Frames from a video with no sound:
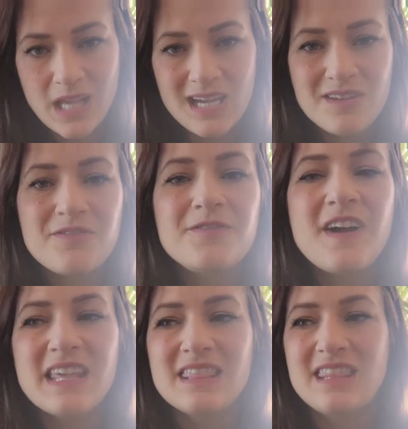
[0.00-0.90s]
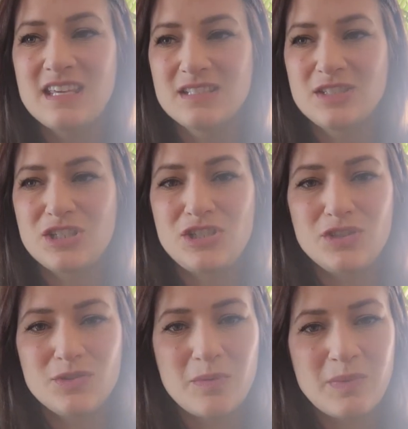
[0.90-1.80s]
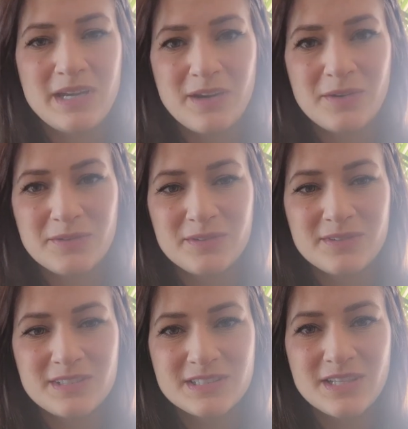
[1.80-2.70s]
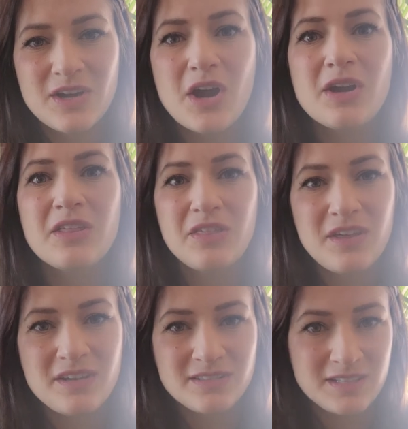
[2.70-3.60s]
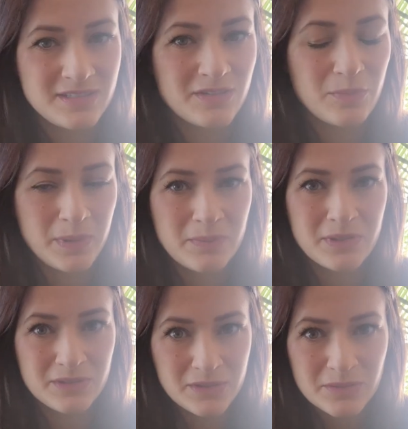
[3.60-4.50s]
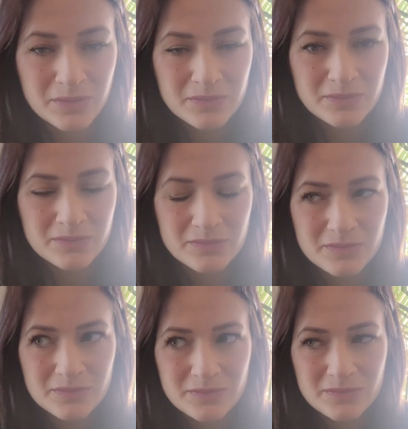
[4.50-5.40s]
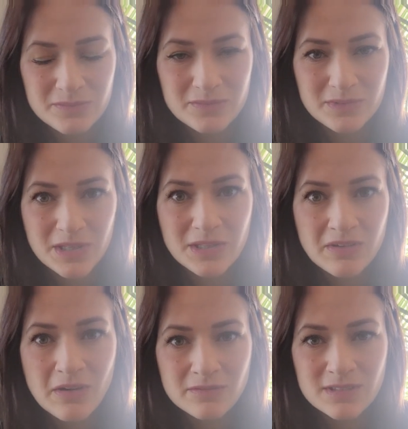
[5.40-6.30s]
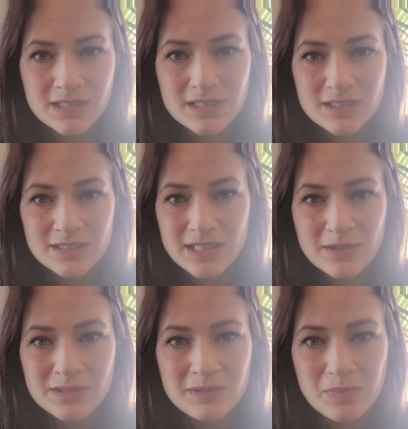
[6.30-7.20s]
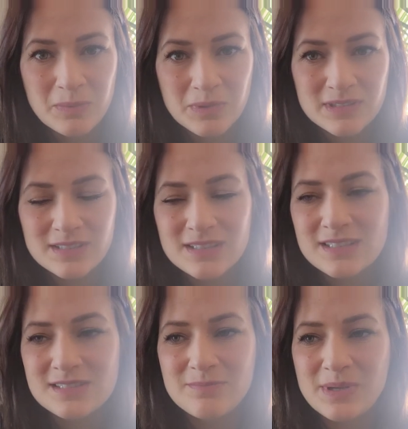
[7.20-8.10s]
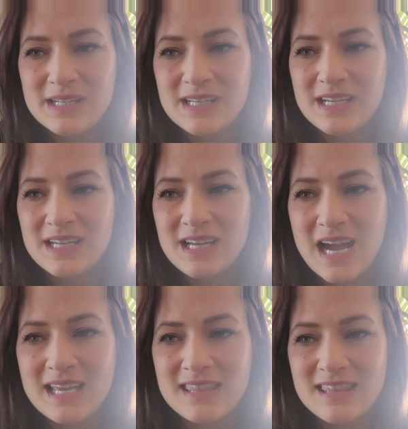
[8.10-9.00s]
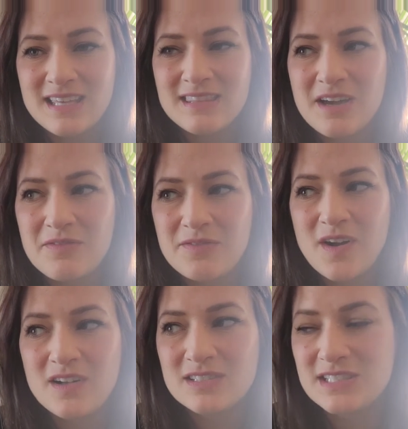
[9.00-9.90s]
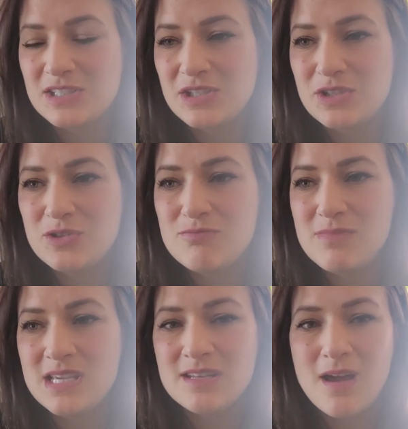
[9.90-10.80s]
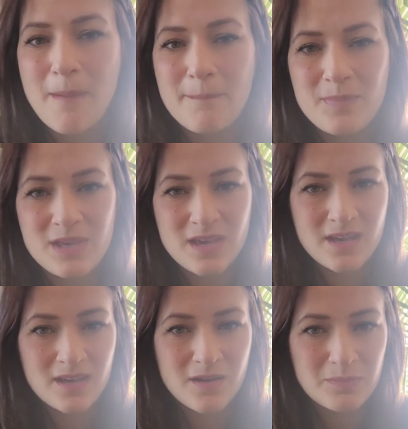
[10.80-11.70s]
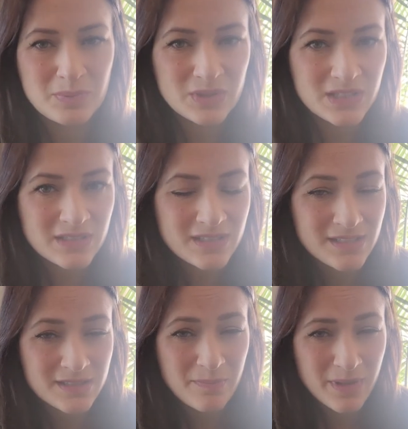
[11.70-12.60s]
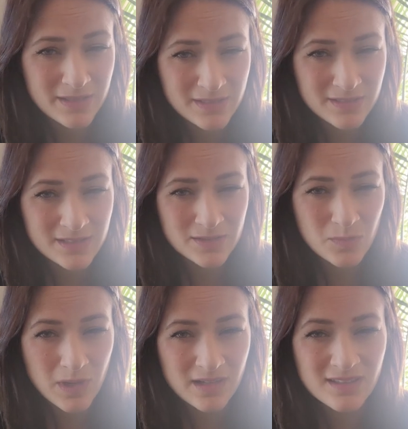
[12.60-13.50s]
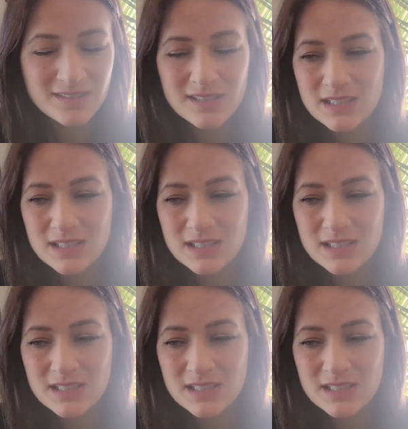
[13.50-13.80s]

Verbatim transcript: I could find things to do on my own, because there are things that single people can do on their own. They don't need people. But I think that falls into me not being completely independent as well.